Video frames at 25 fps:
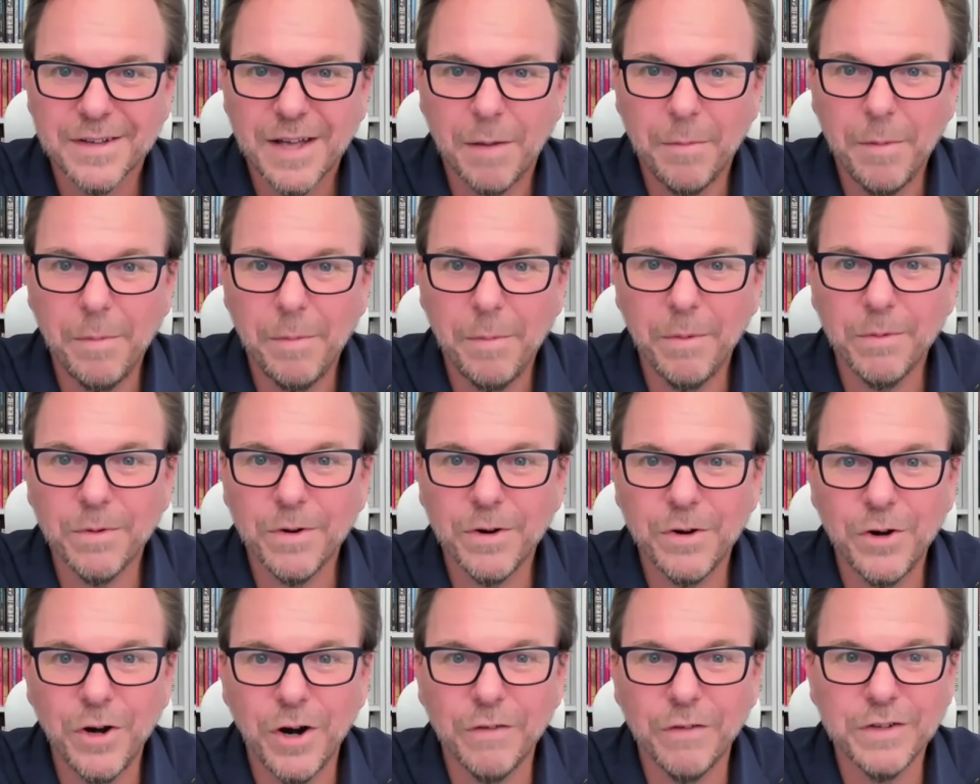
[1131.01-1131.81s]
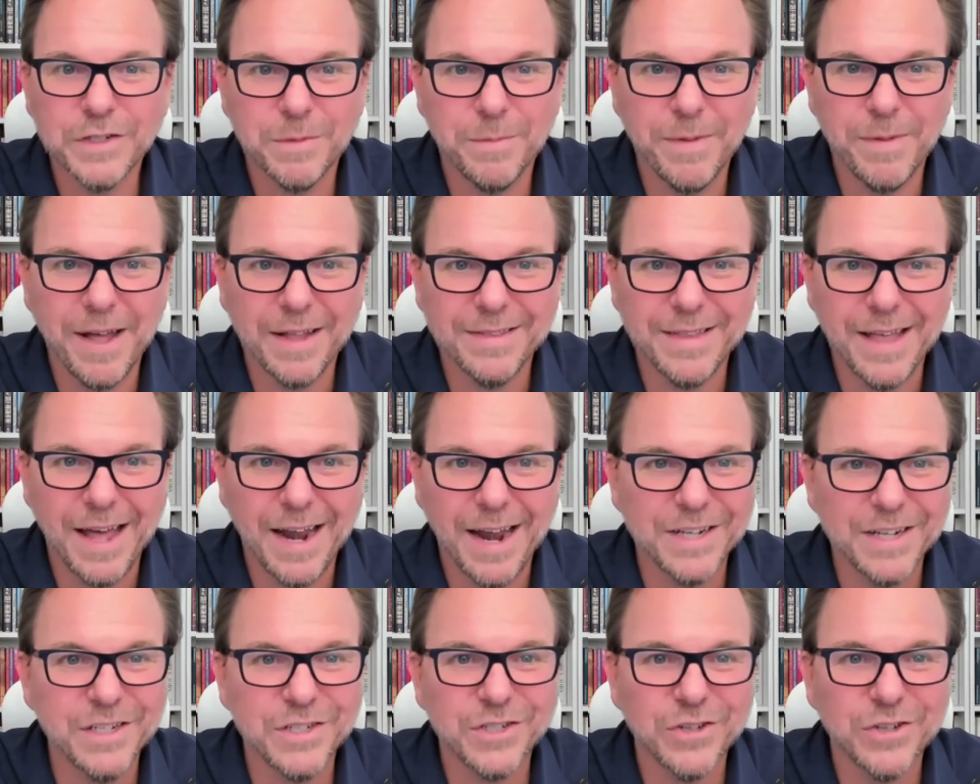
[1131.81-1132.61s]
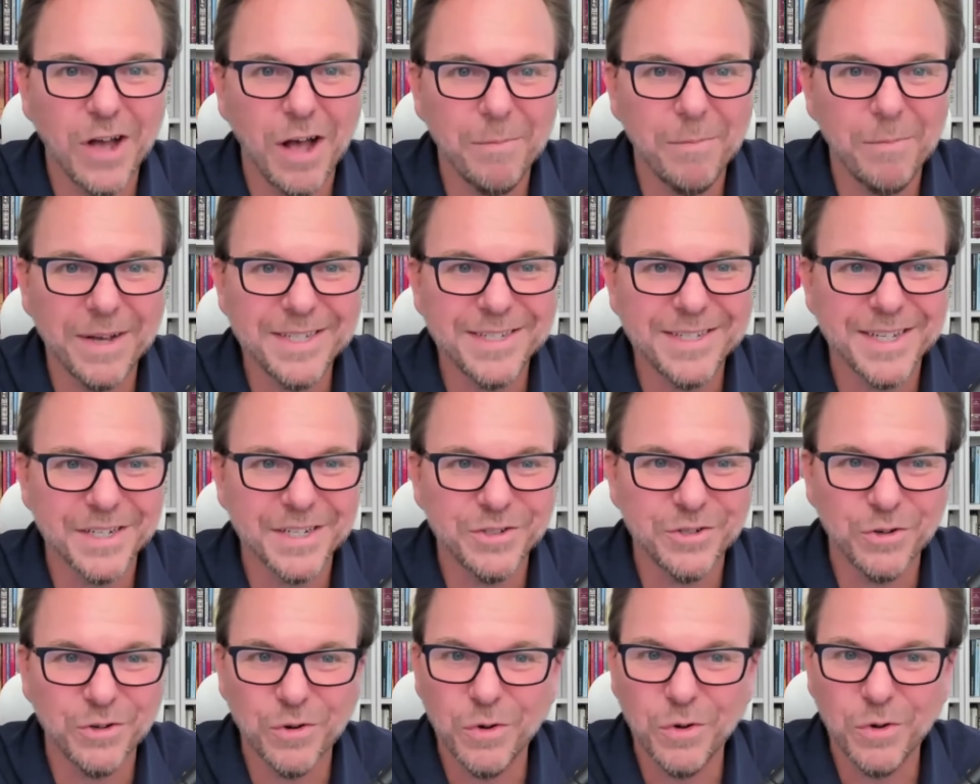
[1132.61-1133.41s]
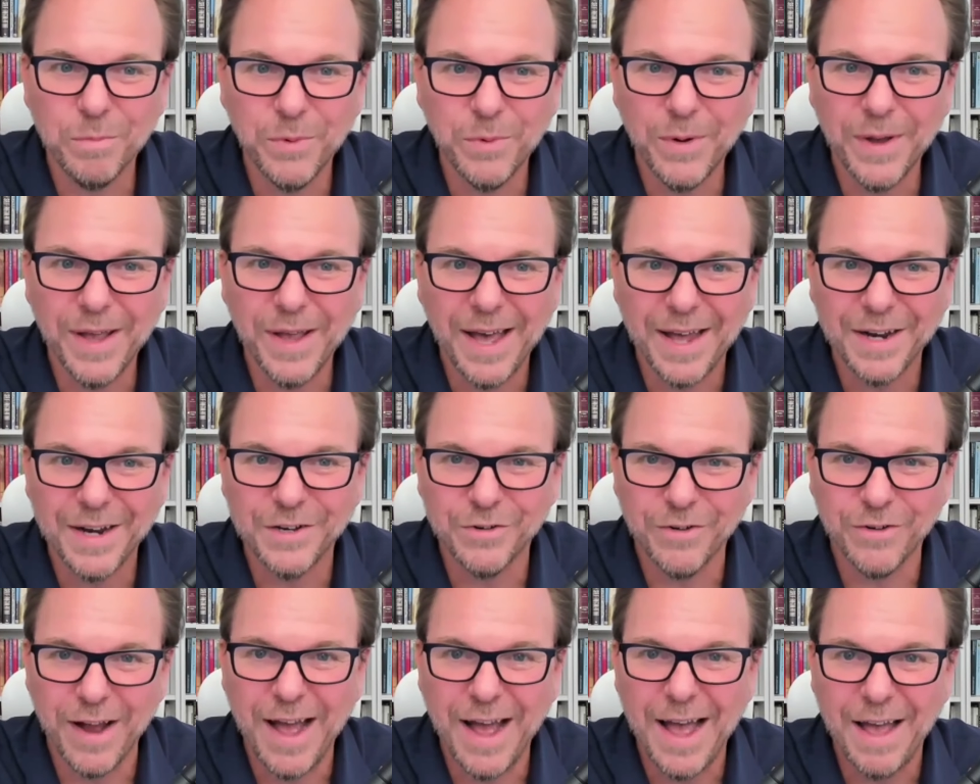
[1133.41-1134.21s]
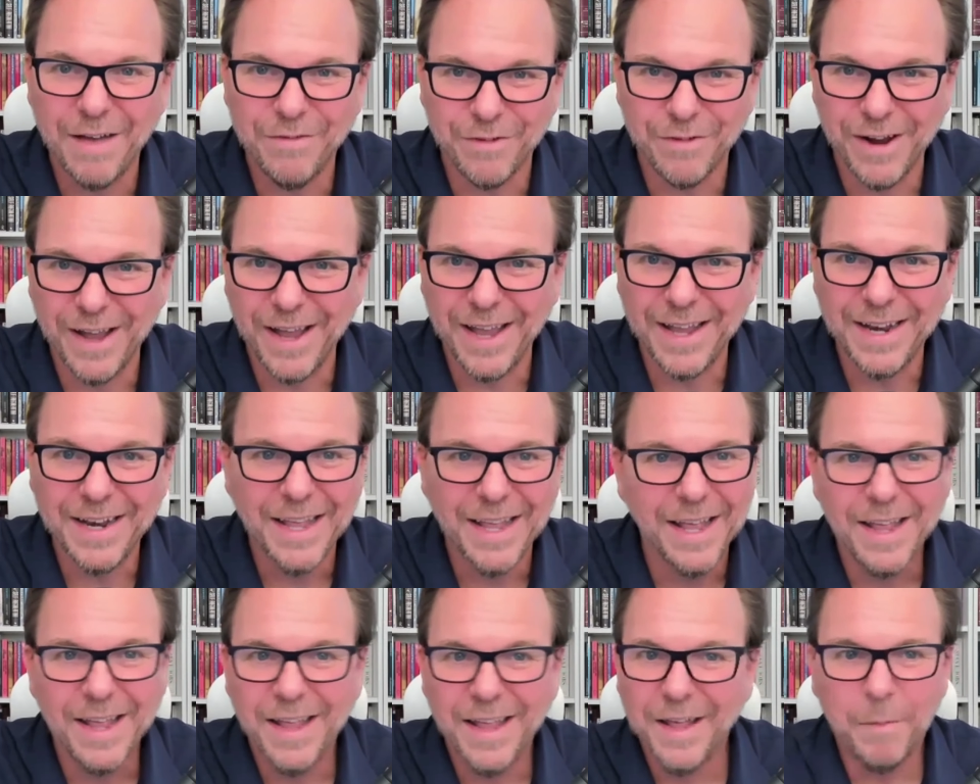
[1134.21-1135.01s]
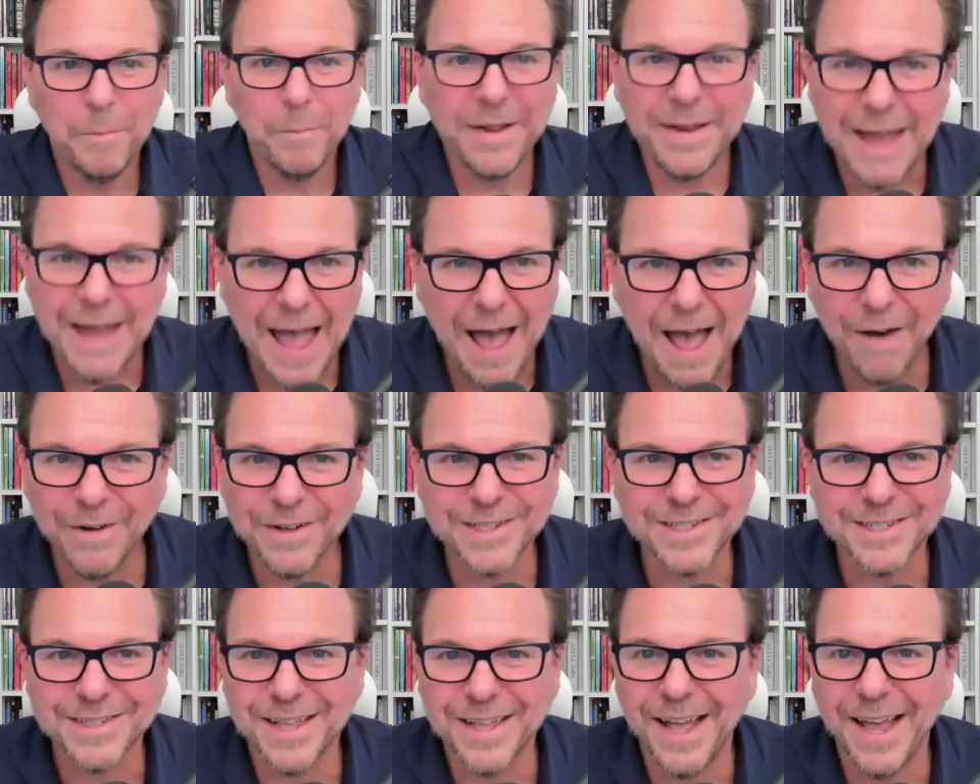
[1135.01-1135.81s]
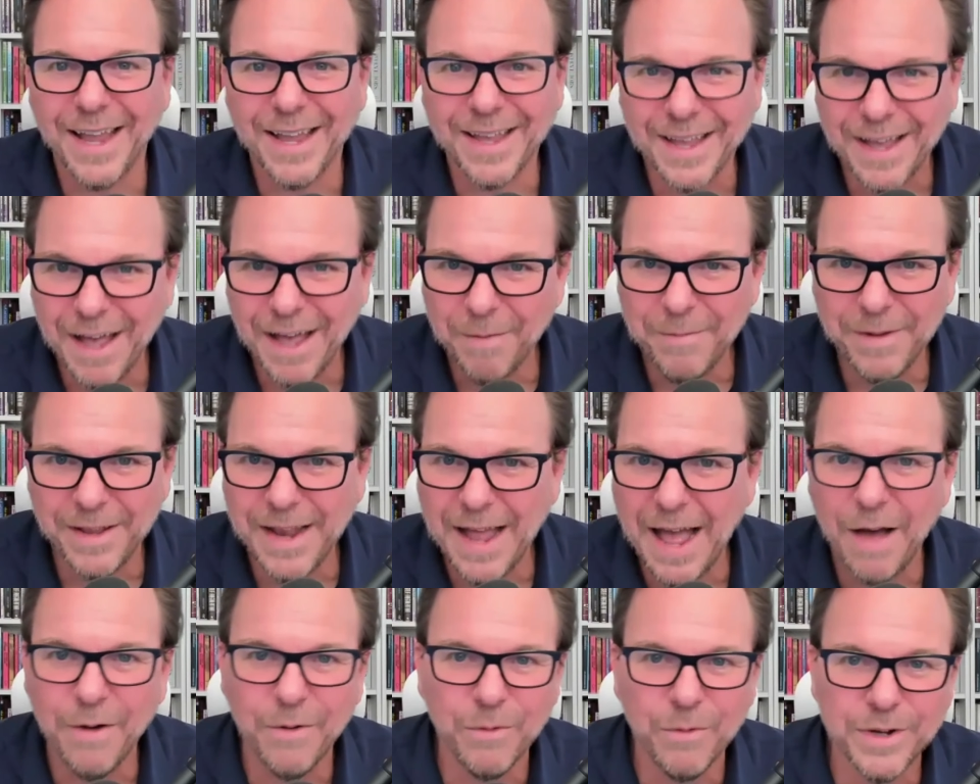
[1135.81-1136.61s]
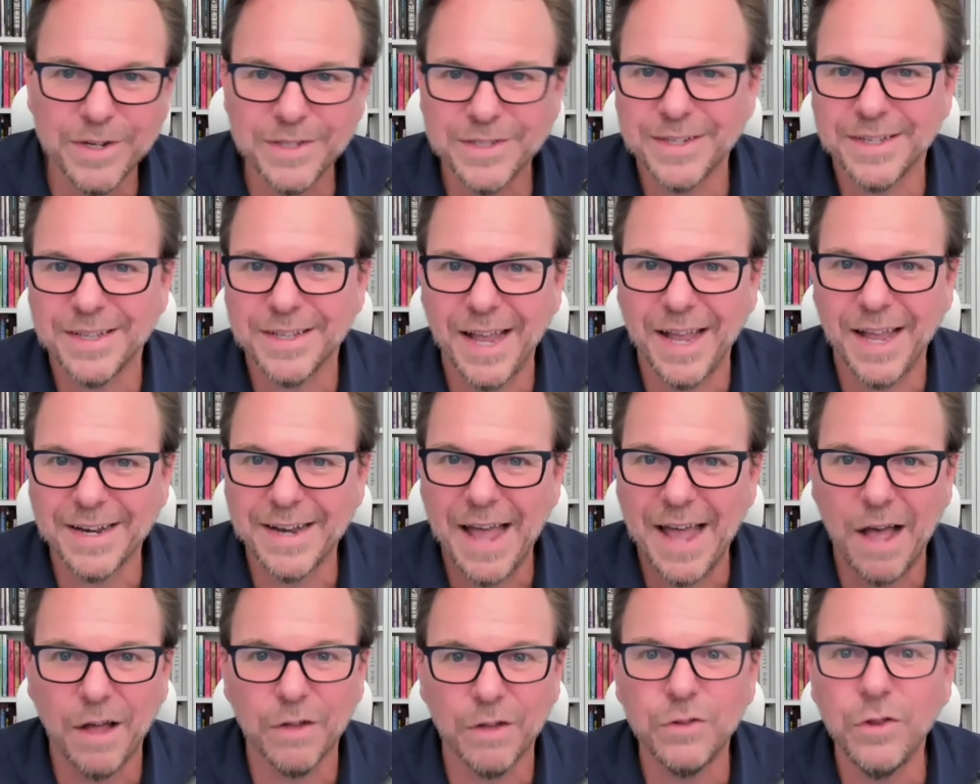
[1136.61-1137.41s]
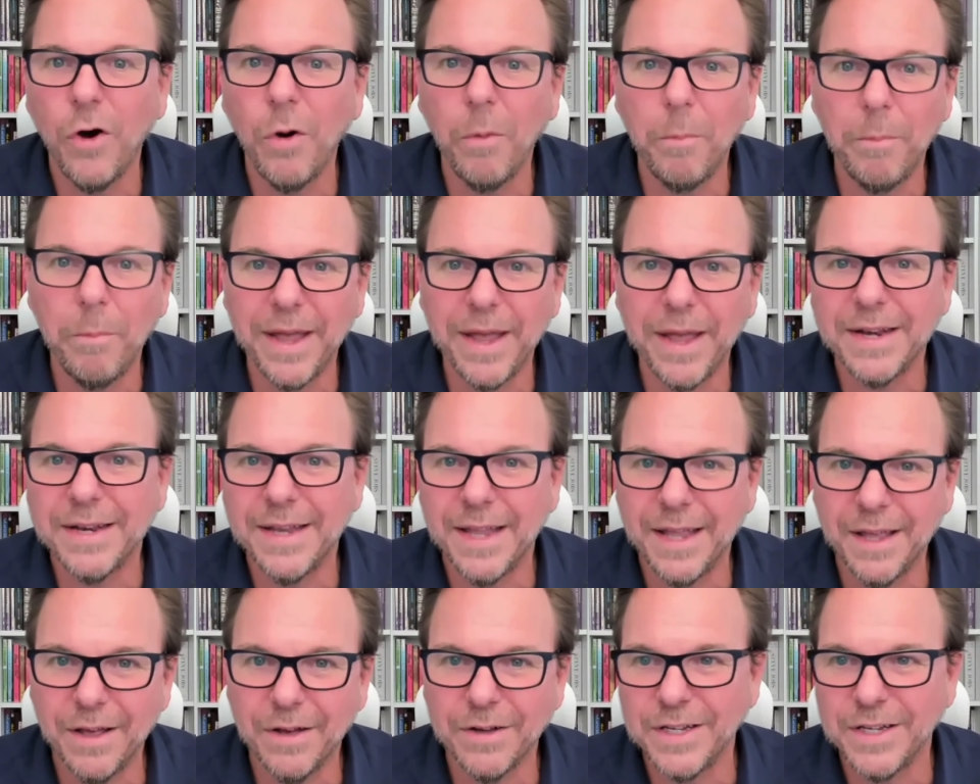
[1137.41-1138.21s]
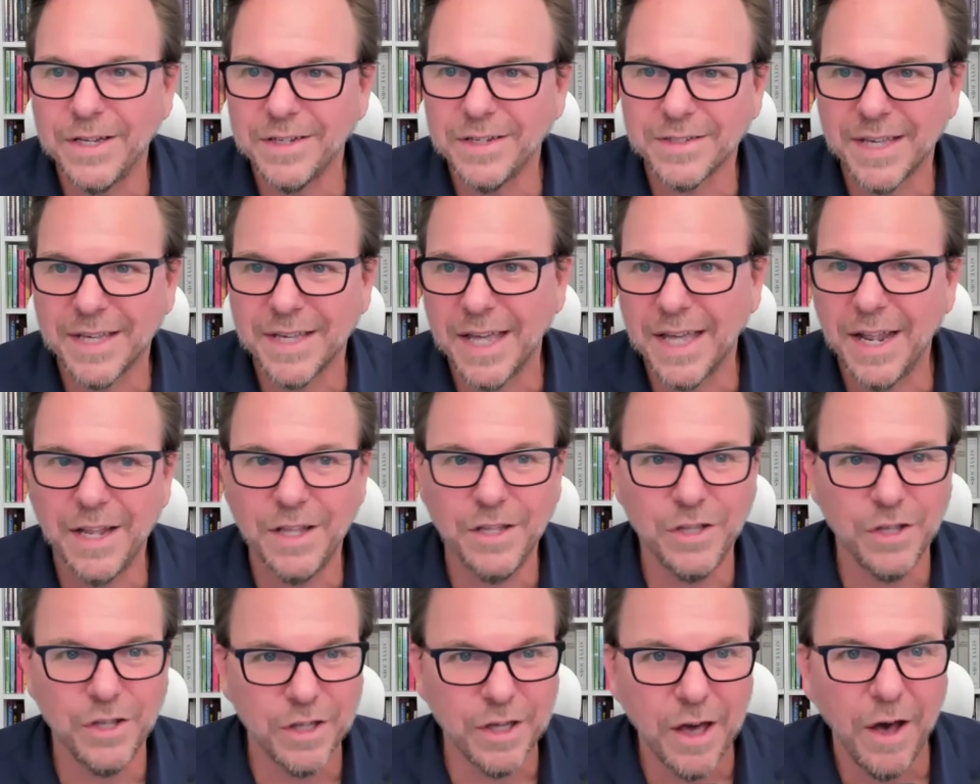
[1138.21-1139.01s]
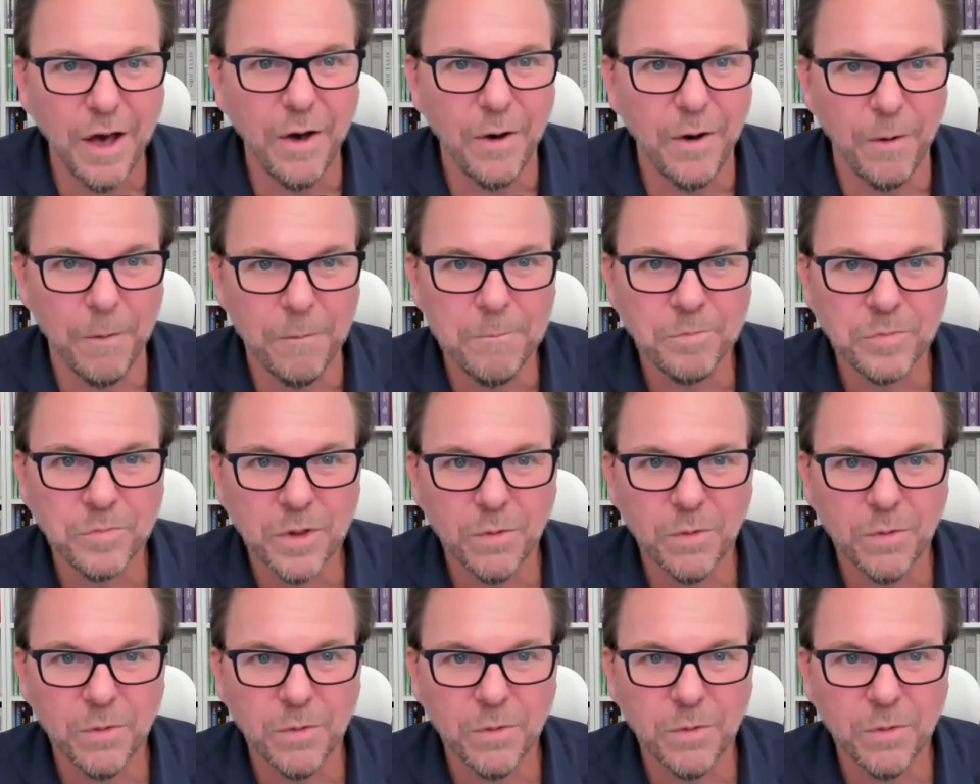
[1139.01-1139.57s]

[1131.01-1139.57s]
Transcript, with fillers: How many people are nervous about that? I just taught my 16-year-old boy how to drive, right? But now it's like, I mean, what is it like now? No big deal. You just get in, you go,